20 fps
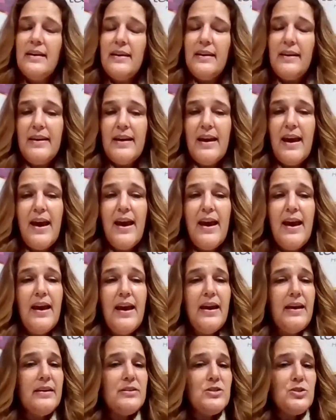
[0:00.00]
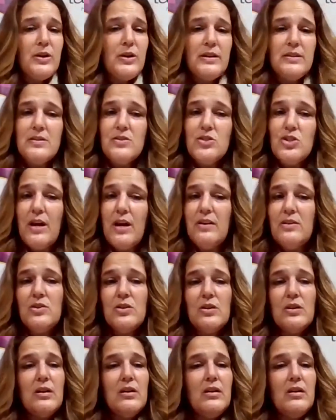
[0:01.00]
gay,
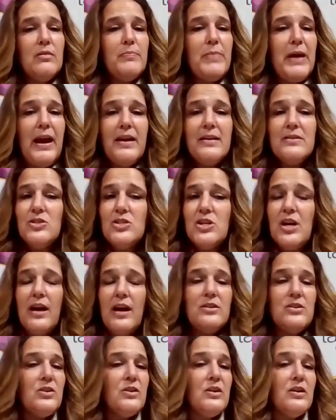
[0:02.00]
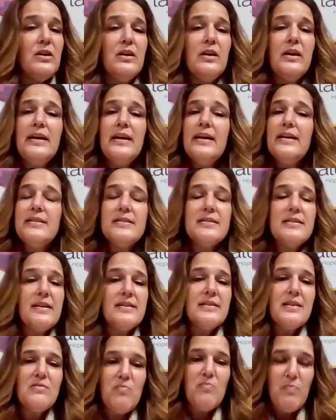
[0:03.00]
transgender, pangender. It
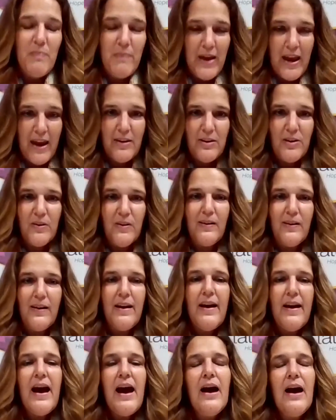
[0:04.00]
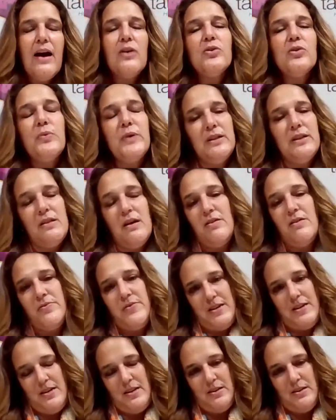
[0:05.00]
doesn't matter. How do we love
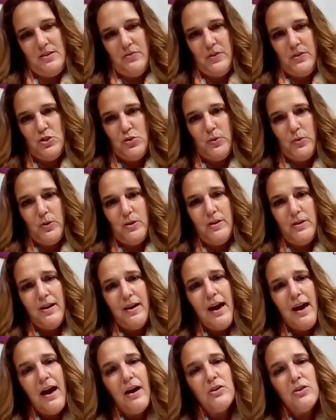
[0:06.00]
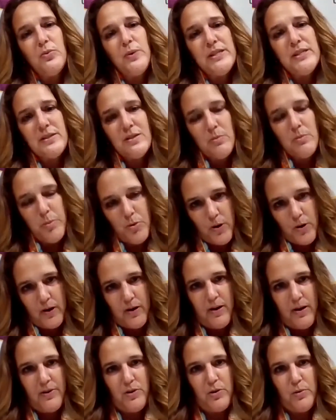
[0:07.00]
the individual? How do we
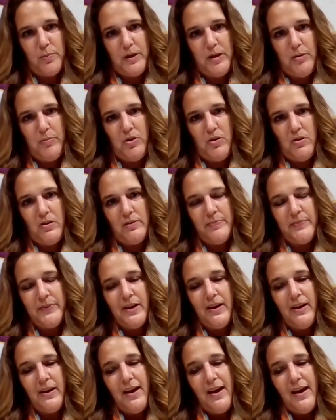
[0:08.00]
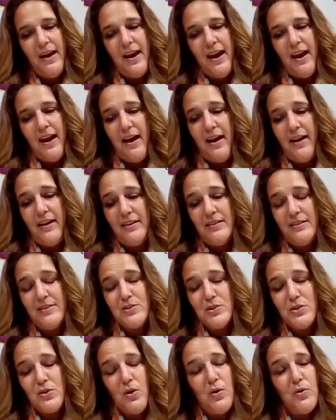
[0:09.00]
support other people? And
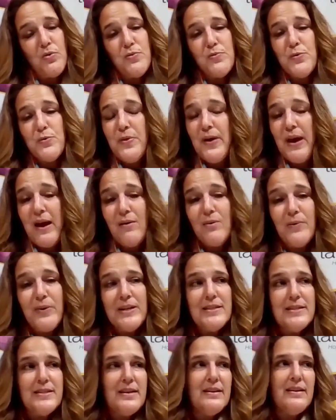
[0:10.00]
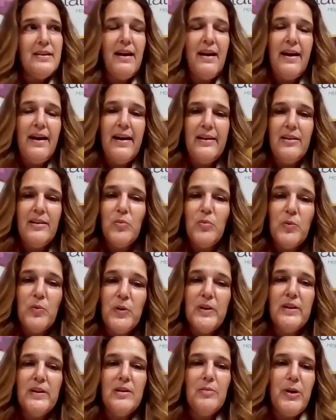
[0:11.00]
so for that reason, I'm
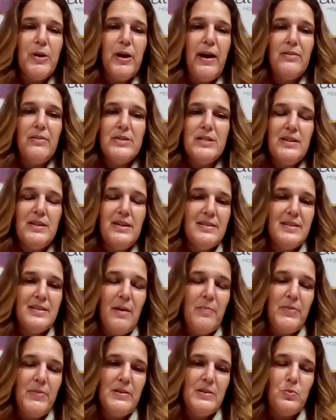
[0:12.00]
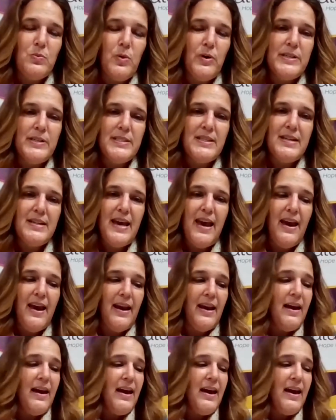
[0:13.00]
really proud to accept this award today.